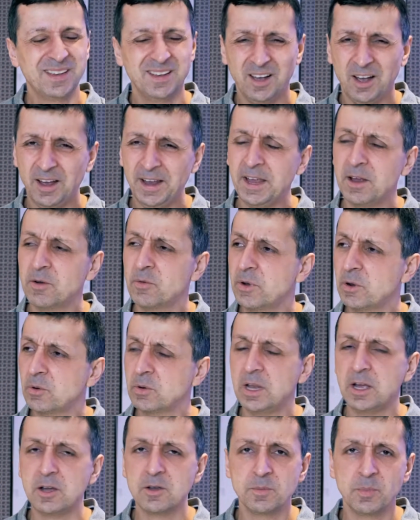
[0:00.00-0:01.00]
I hit a real
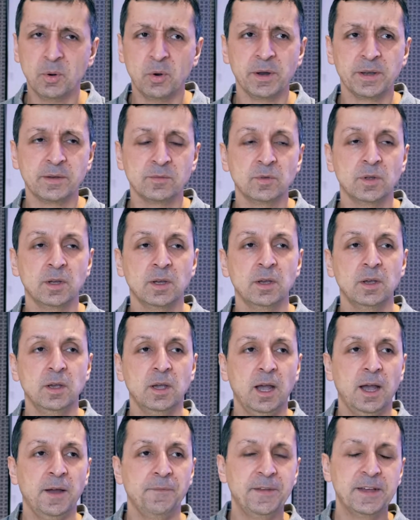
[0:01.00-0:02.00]
low point,
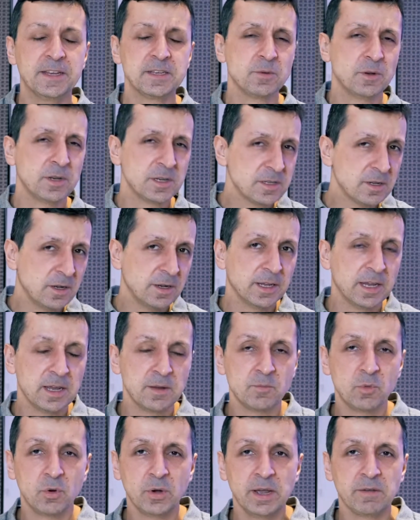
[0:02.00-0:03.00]
and that's when I started
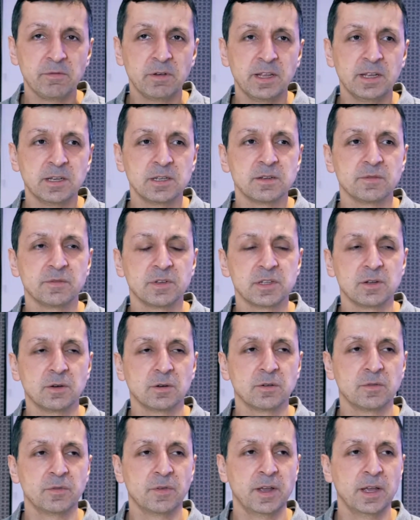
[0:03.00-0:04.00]
getting more heavily into
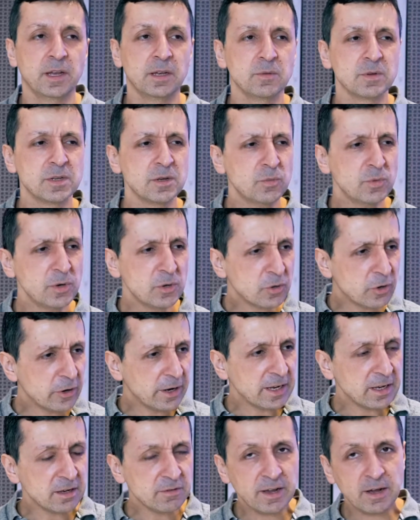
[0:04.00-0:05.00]
photography, and it was a real
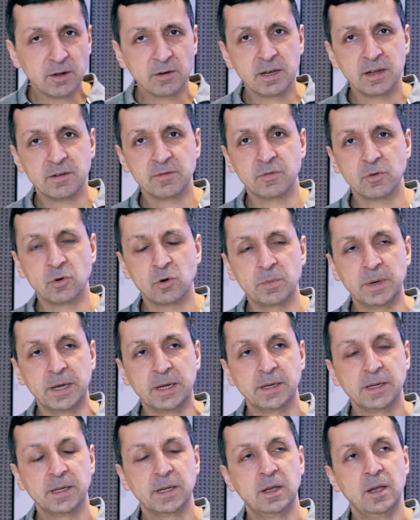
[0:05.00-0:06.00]
creative outlet for me.
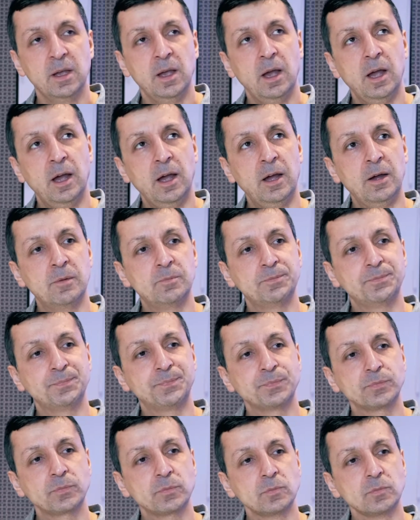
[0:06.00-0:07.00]

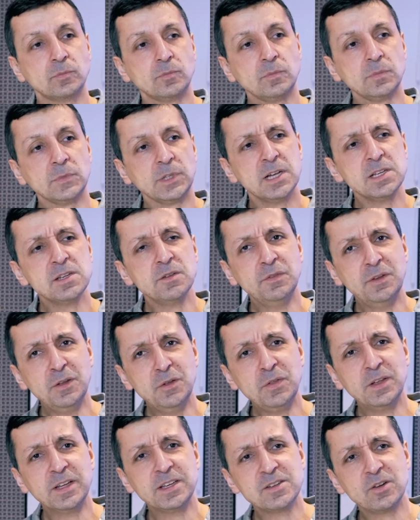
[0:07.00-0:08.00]
There's a few
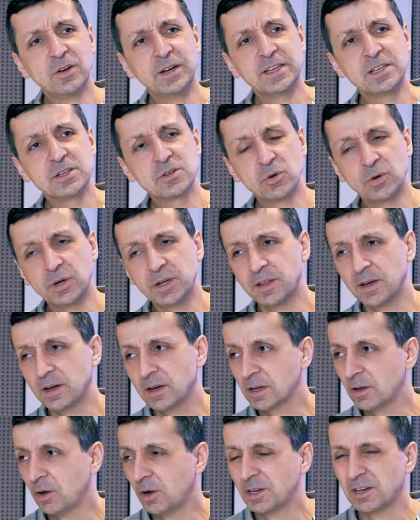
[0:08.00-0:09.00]
things I enjoy that
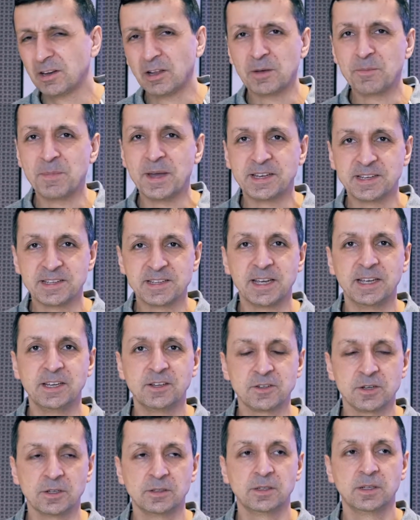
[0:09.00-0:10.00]
are kind of like
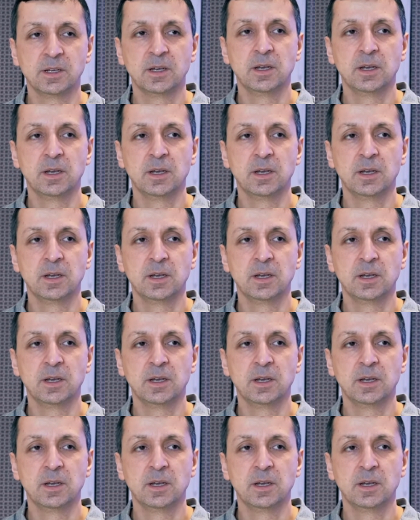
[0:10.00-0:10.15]
meditation,